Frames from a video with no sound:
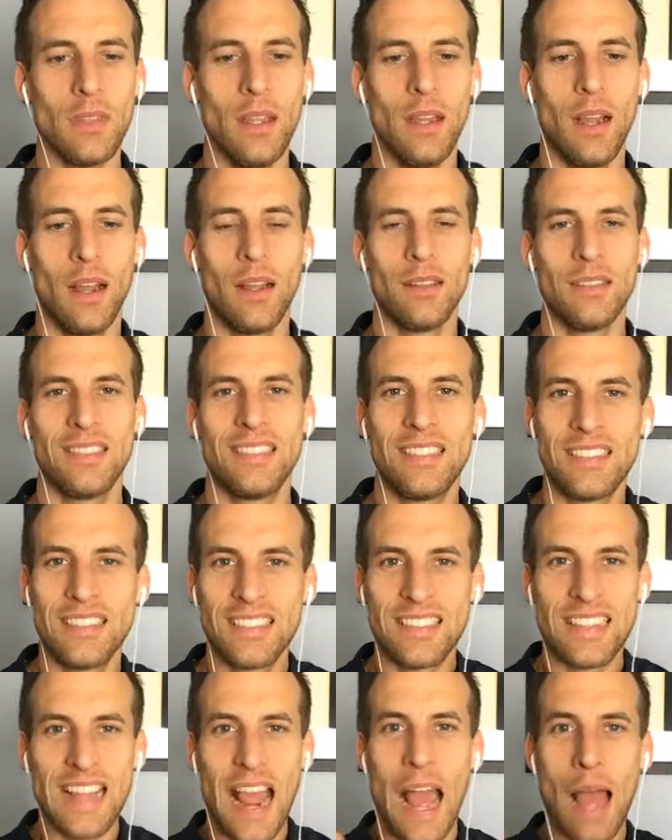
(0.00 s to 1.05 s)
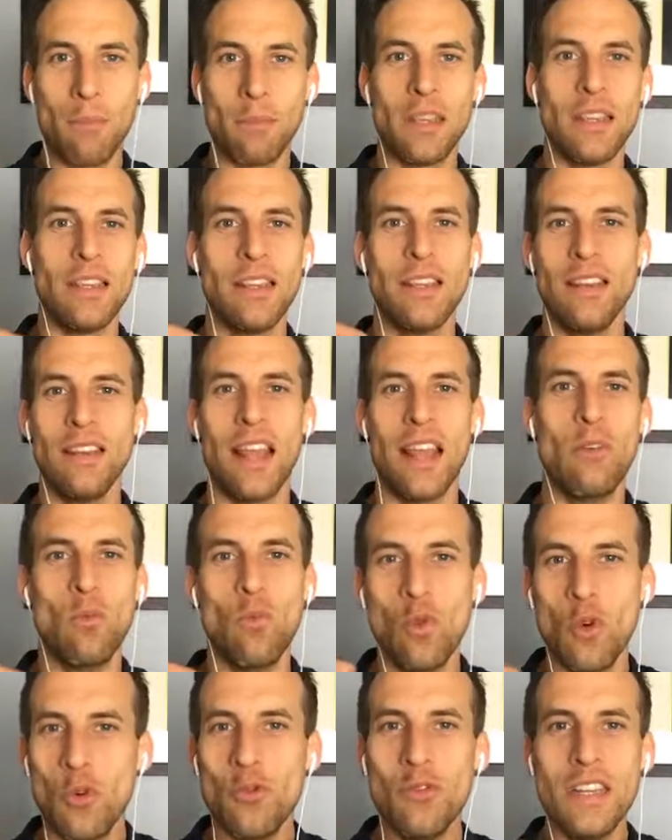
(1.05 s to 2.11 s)
uh, stabbing and
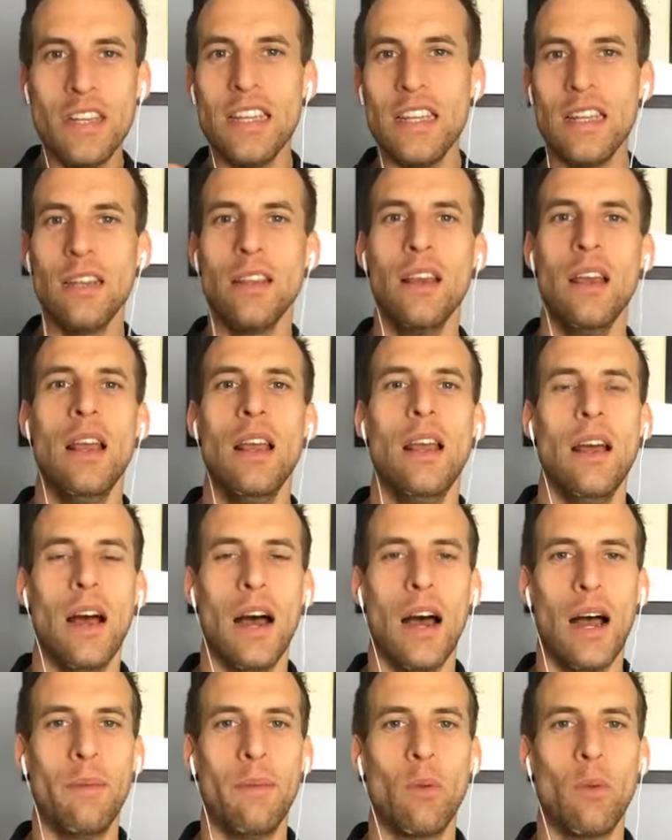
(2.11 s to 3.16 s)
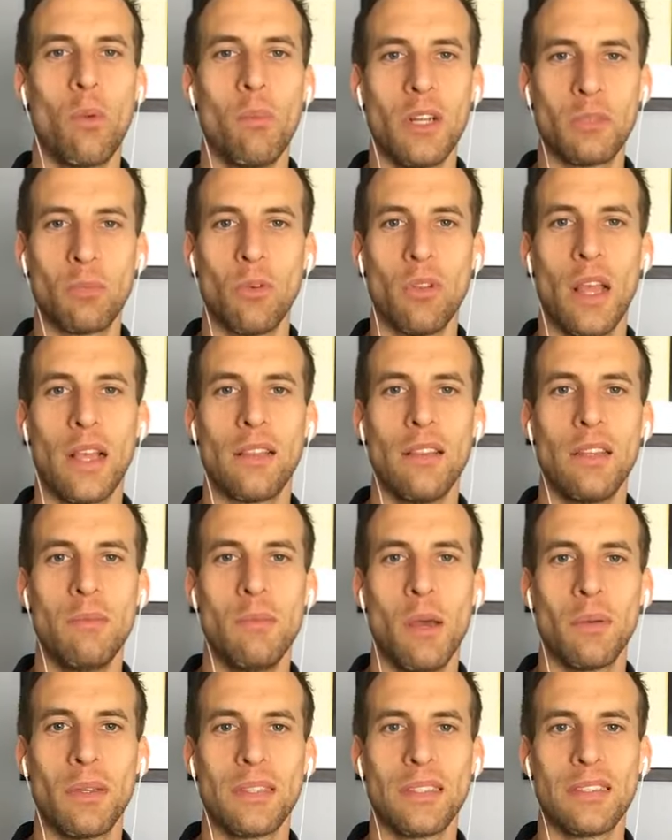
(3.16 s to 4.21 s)
wounding. Um, and we're much more likely to
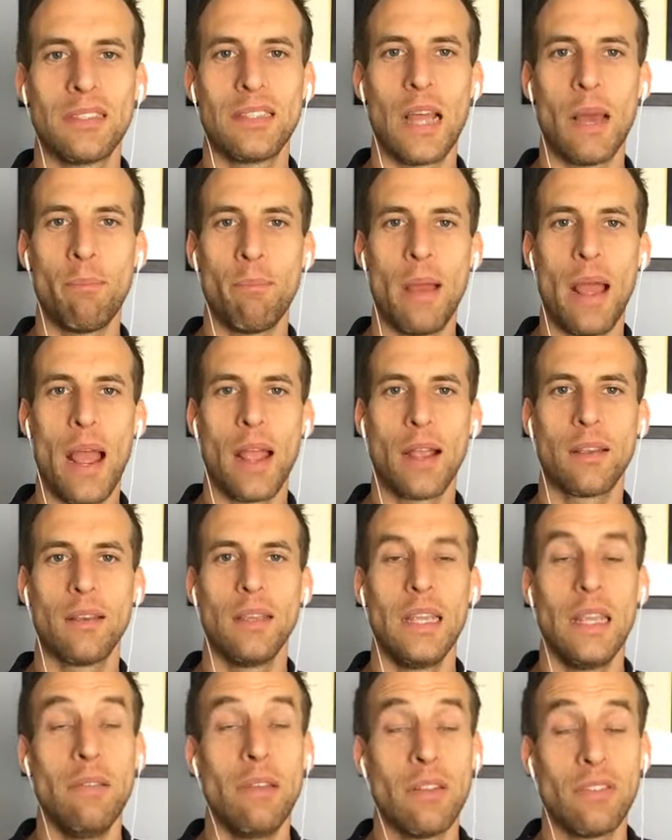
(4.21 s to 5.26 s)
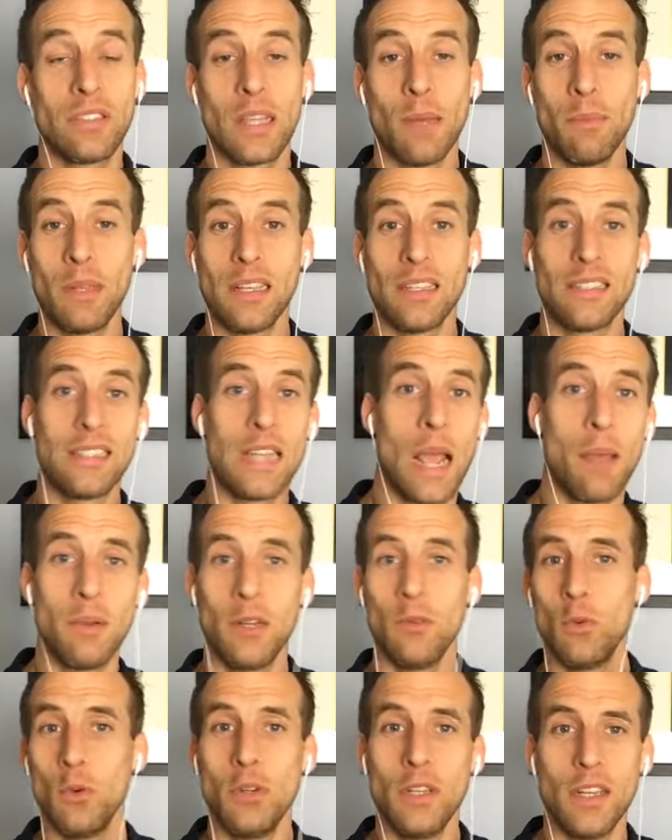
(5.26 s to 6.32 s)
be able to step back, even if somebody is stabbing
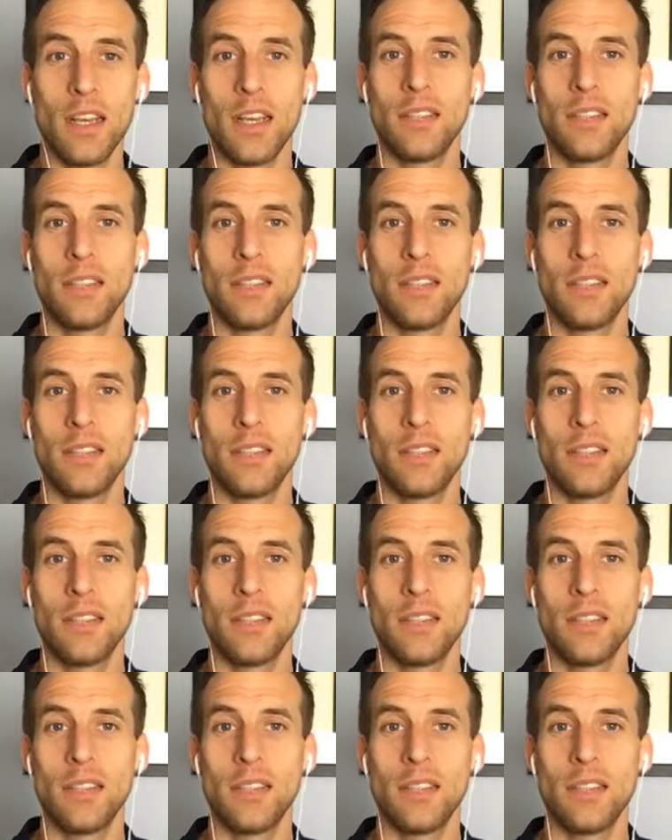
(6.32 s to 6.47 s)
and wounding